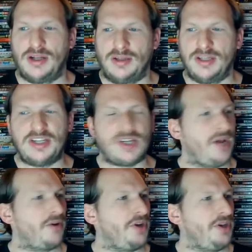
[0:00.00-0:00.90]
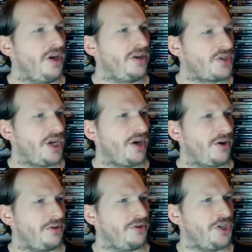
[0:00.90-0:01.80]
Lee Taylor Young's
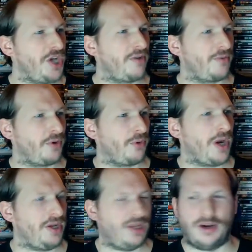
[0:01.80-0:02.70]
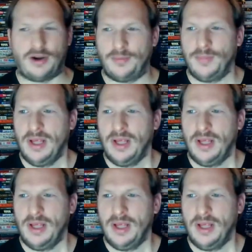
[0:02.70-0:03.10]
character Jennifer right here.